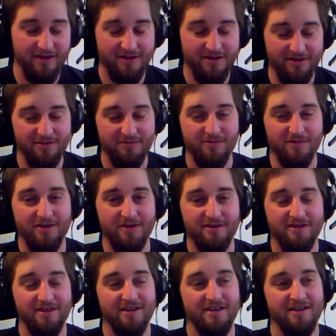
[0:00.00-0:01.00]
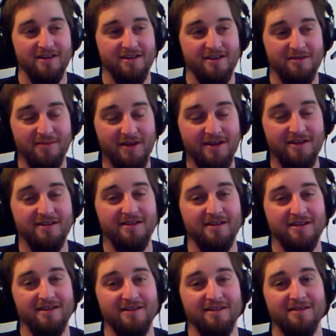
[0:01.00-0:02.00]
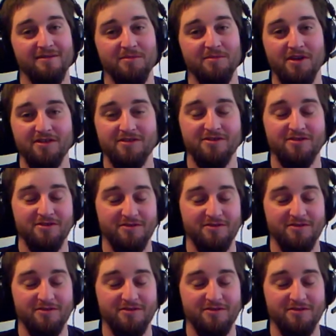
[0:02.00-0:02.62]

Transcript: good one. Can make monsters